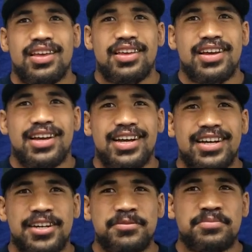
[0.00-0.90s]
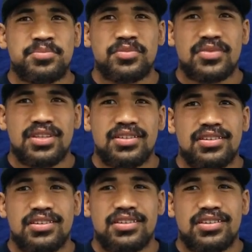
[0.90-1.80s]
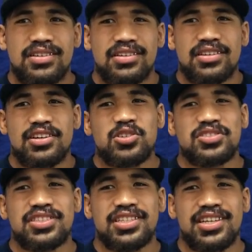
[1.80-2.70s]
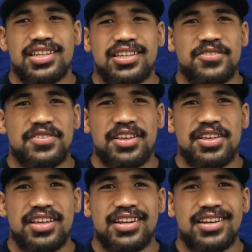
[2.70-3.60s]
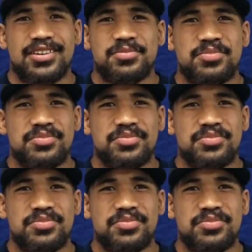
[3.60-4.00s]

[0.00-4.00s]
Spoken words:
I was sitting at a cafe and I